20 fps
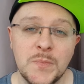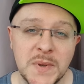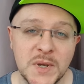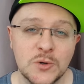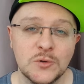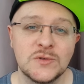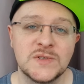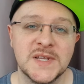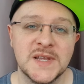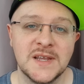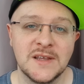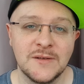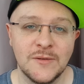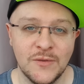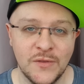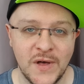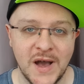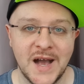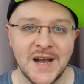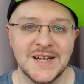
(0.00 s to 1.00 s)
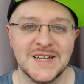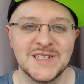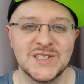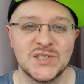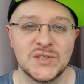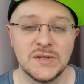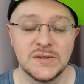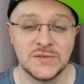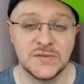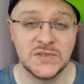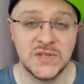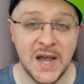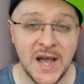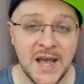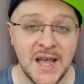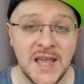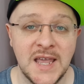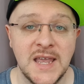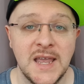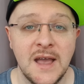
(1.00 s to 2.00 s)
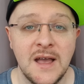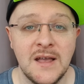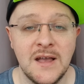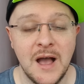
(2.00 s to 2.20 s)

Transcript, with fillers: building that today,